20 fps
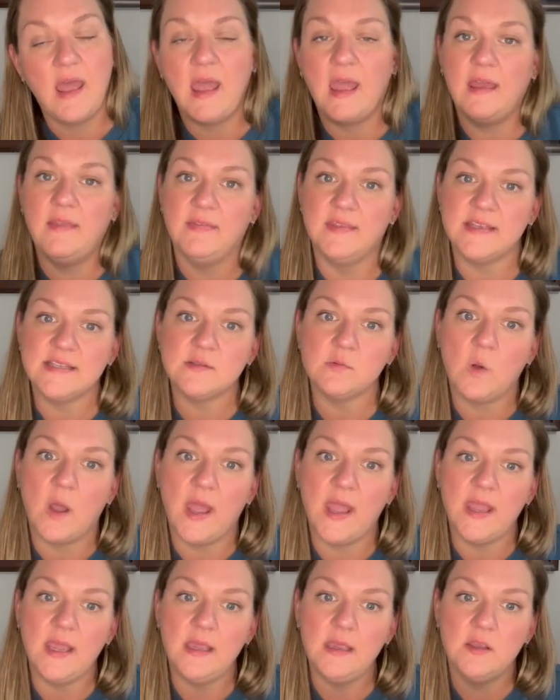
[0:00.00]
And this
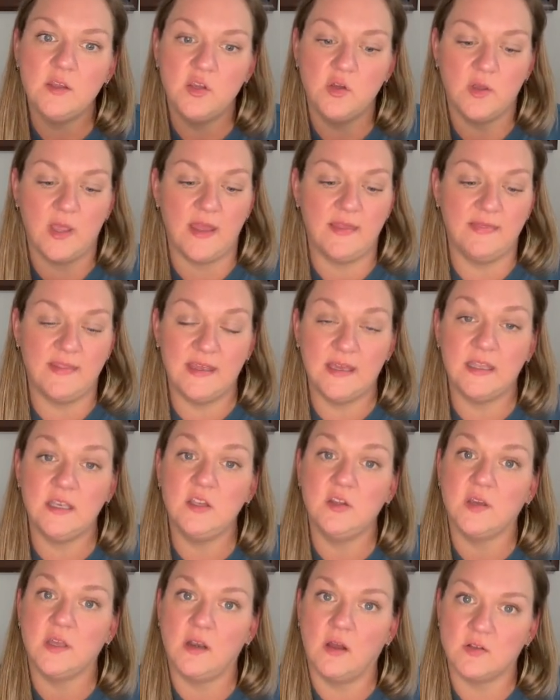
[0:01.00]
way, you can